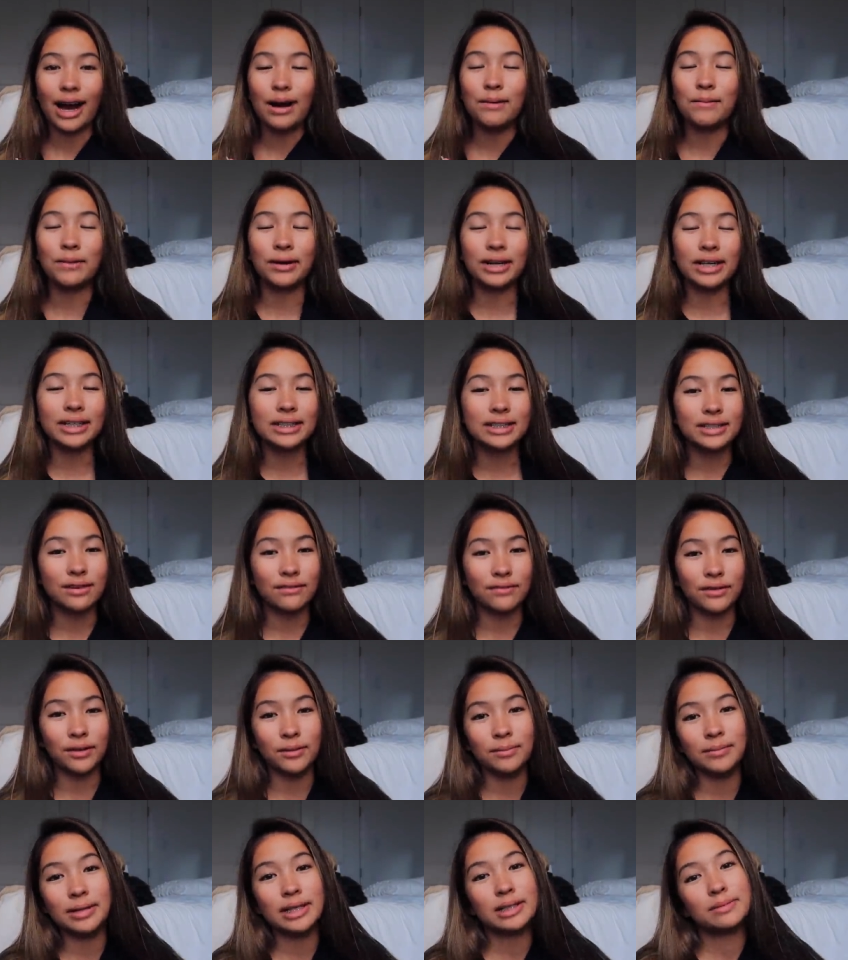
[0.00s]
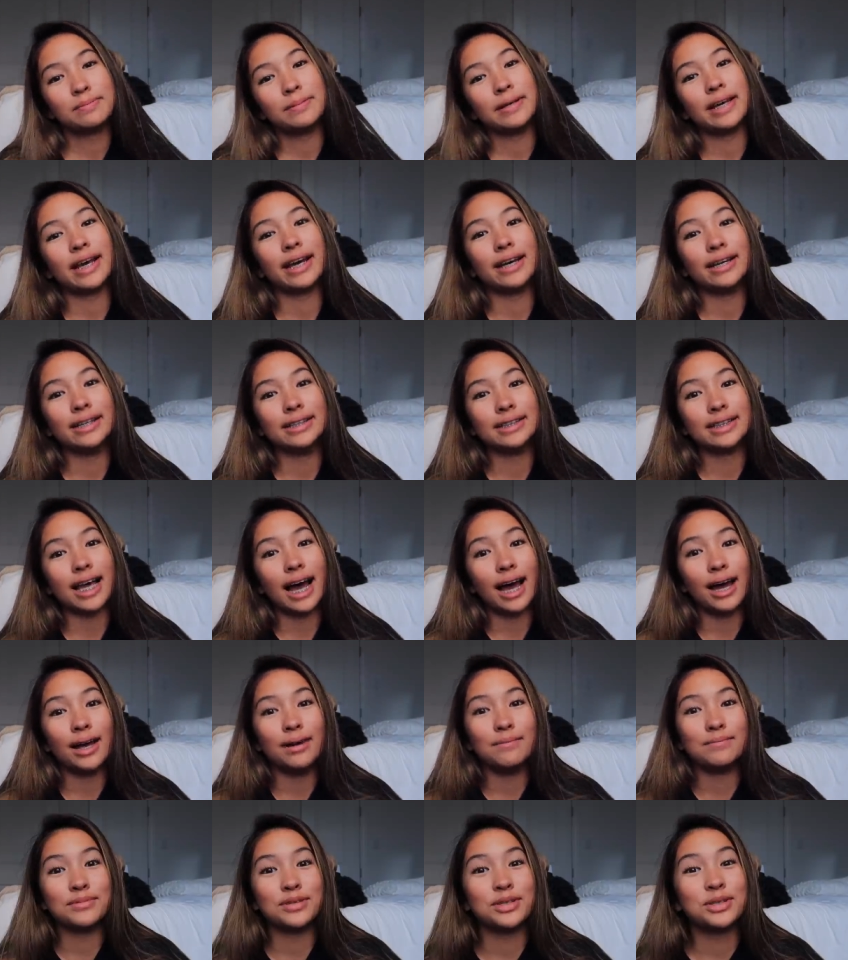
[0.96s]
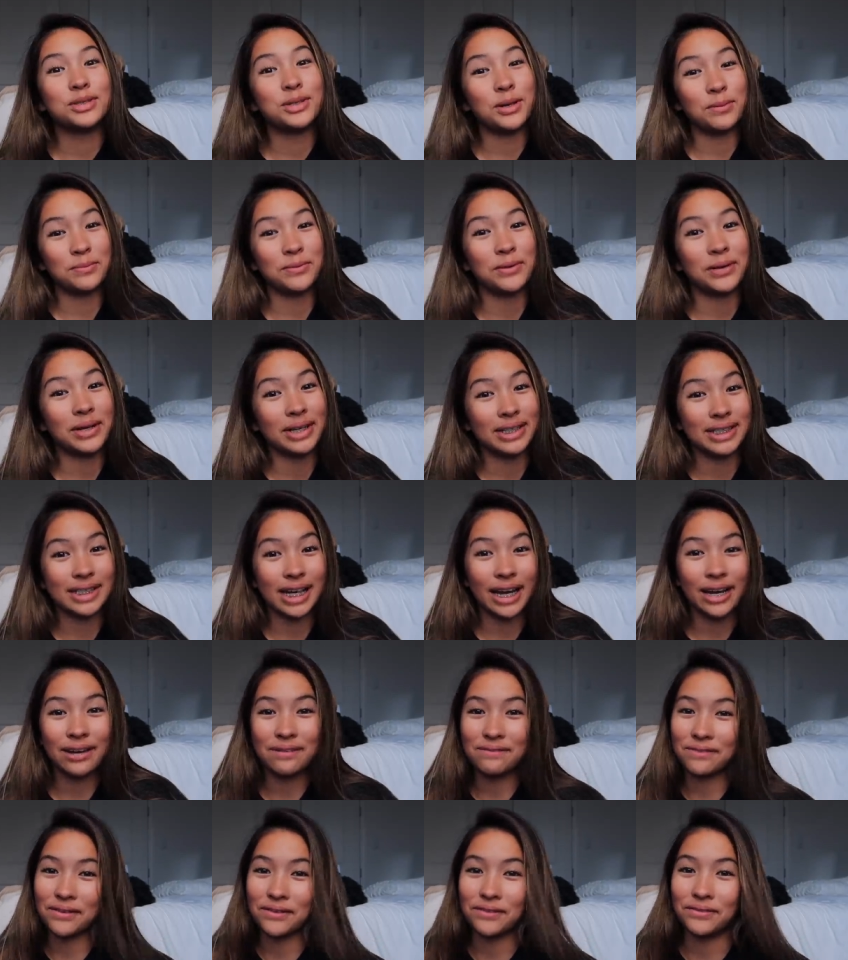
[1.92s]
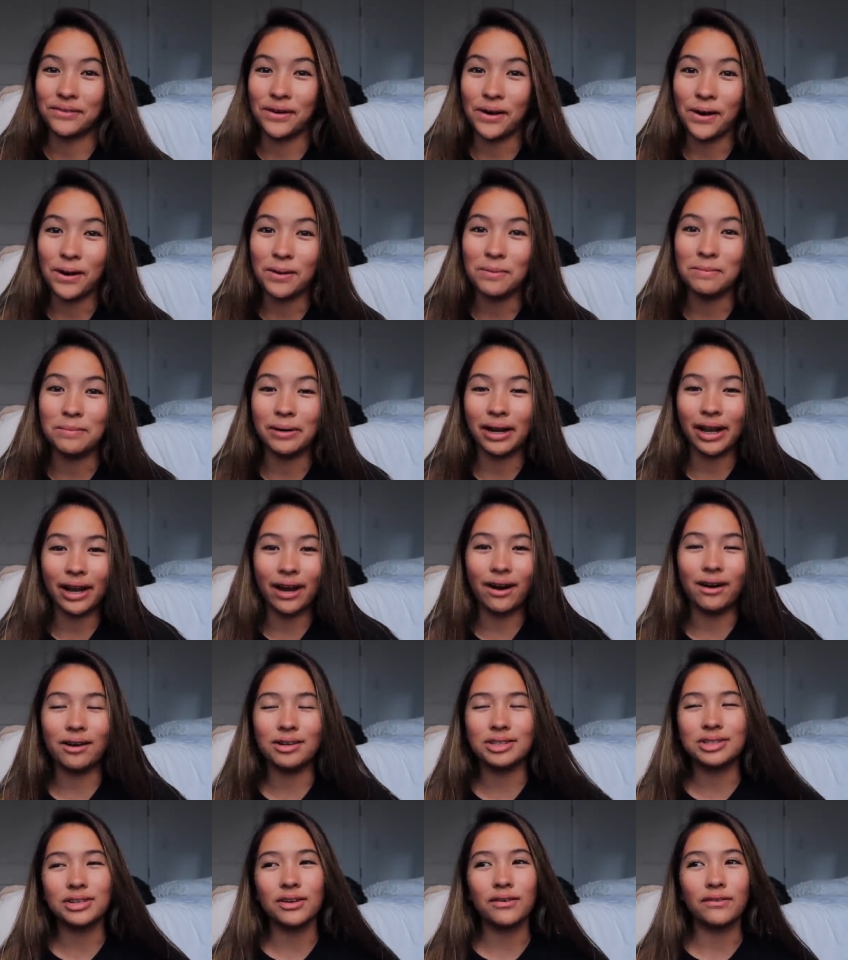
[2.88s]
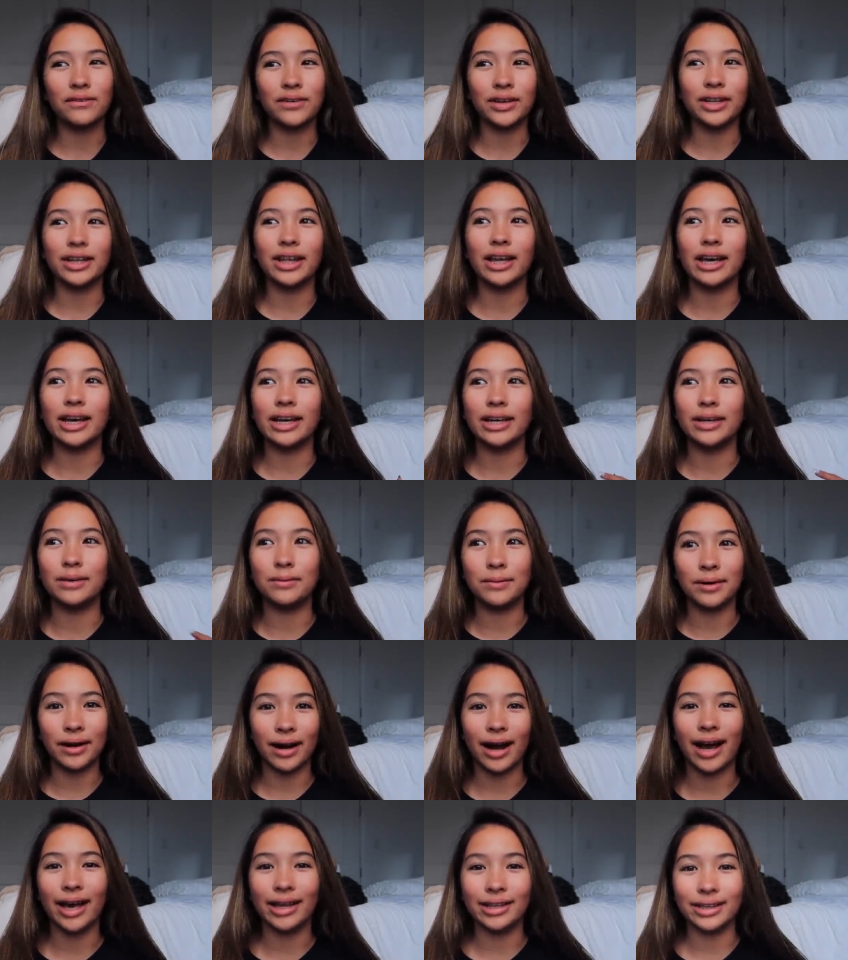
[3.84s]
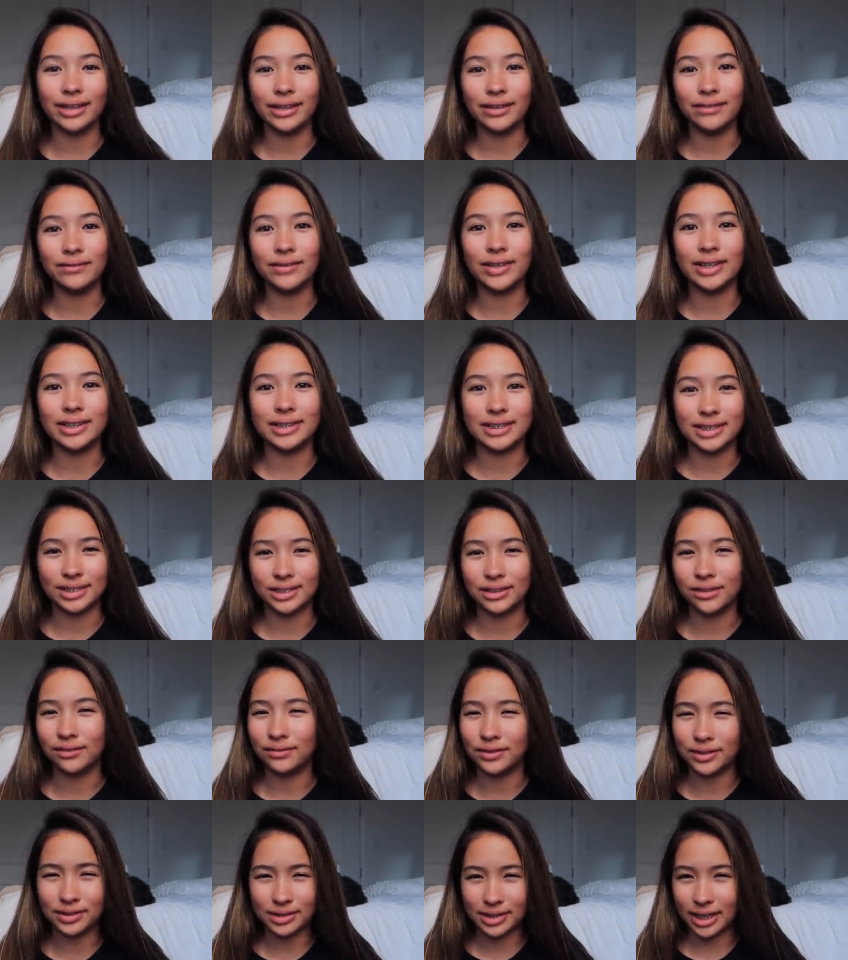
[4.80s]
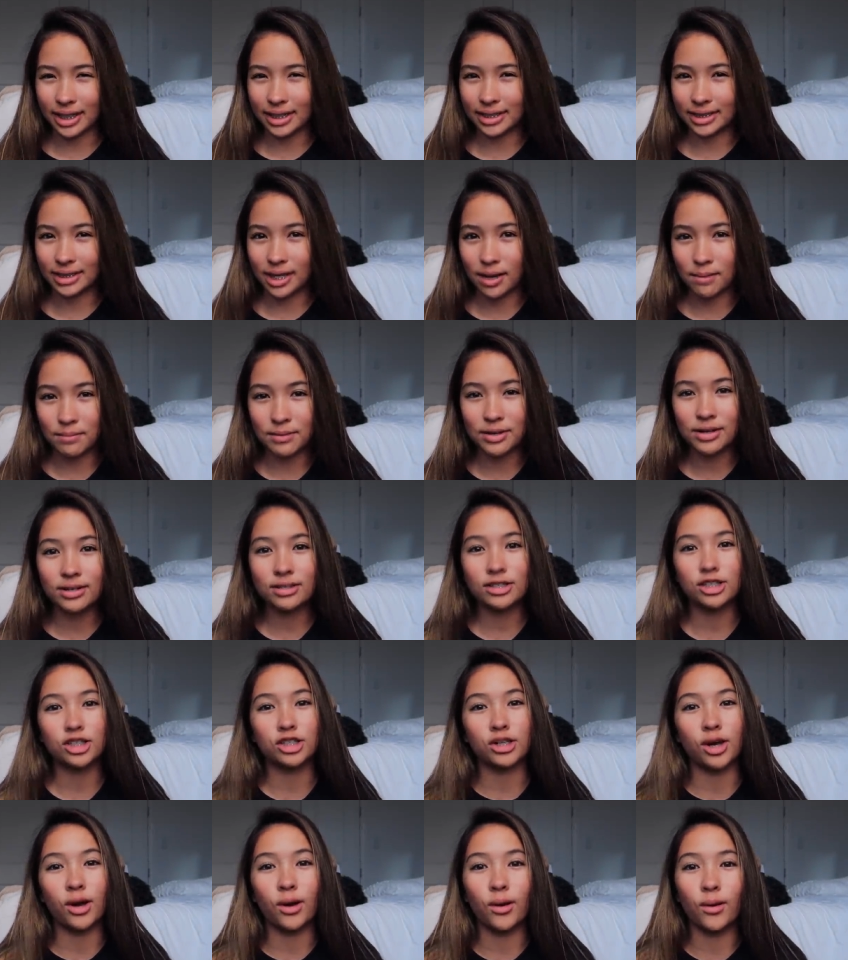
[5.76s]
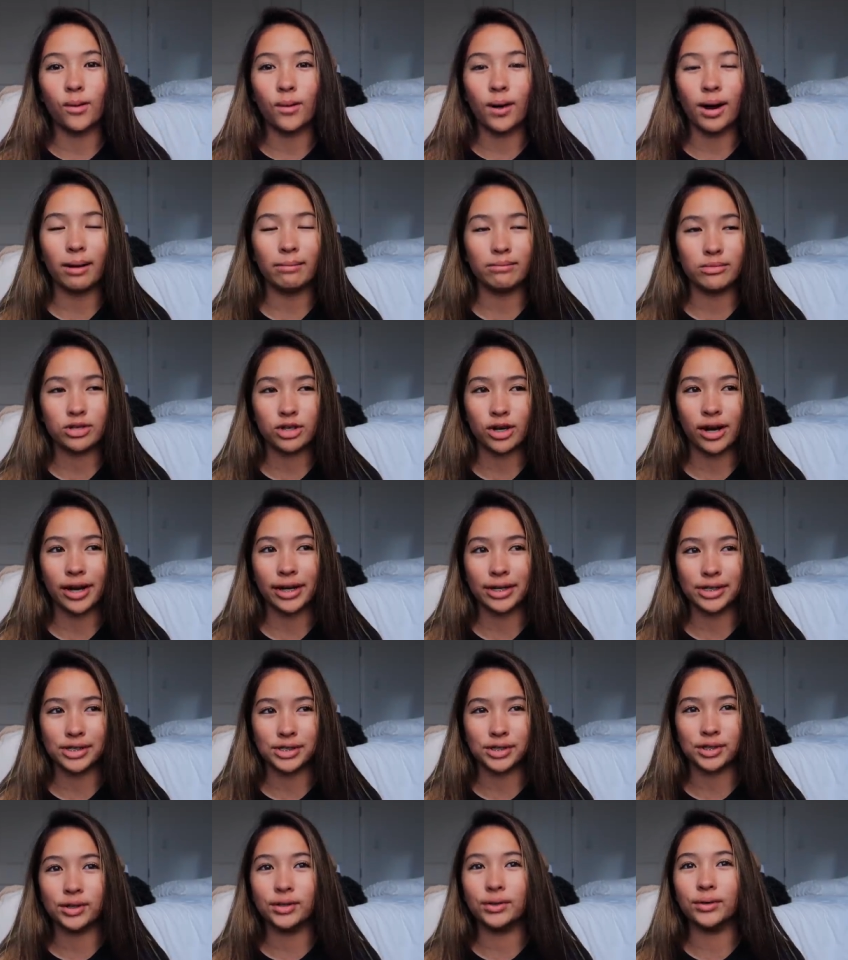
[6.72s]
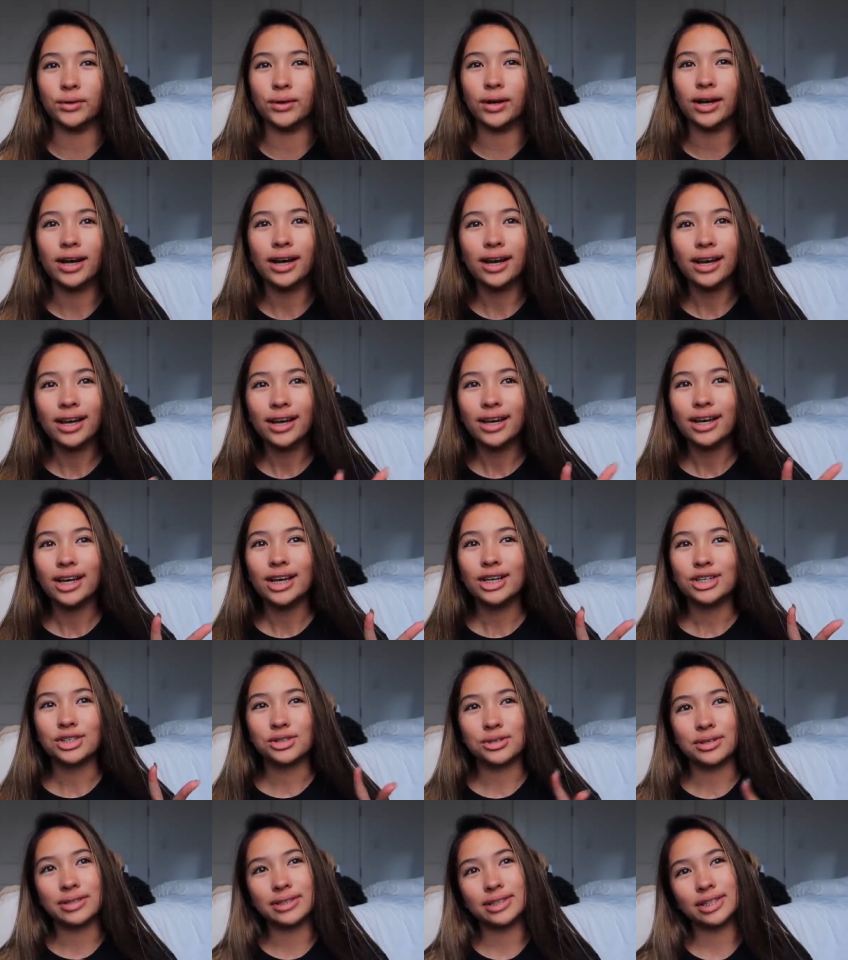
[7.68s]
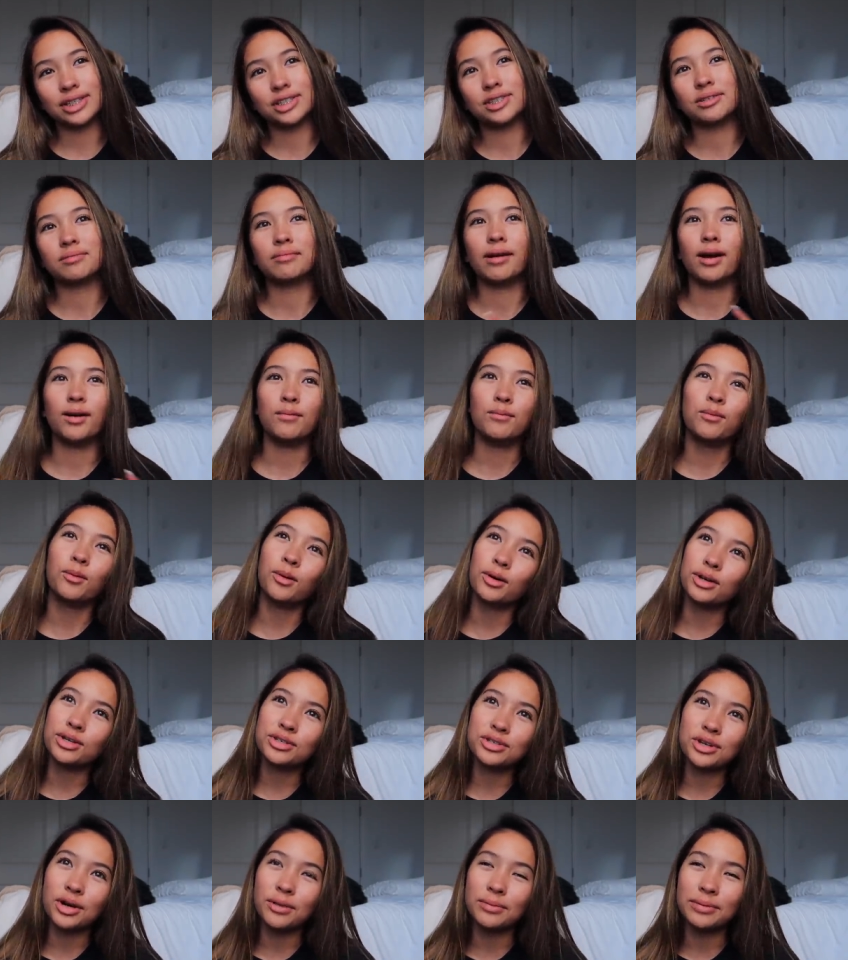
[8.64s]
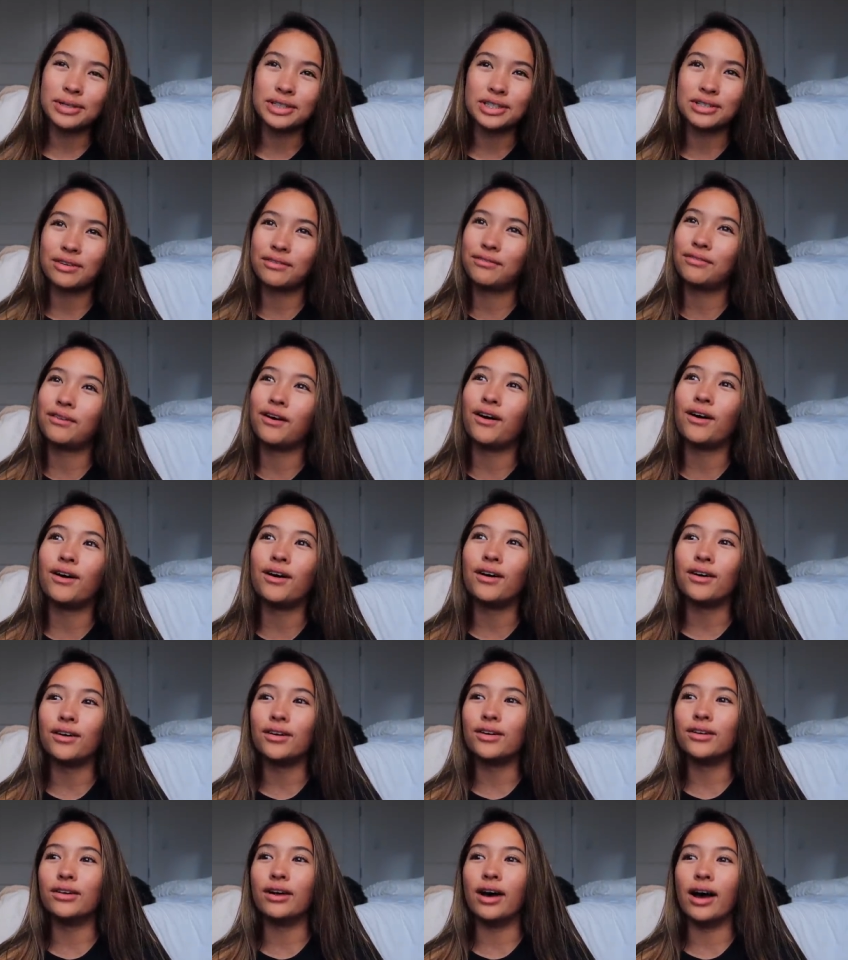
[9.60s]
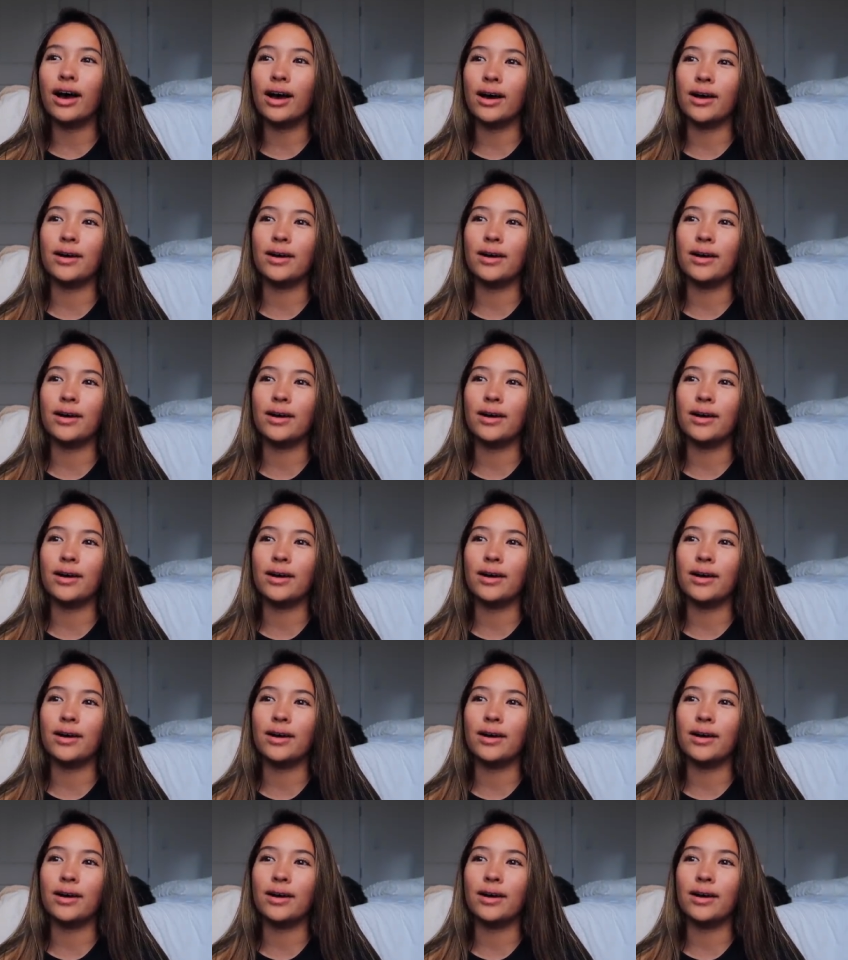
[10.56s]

I wanted to film this because I'm super excited for fall, but I also feel like where I live, it still feels like summer, so I'm trying to transition my wardrobe into fall.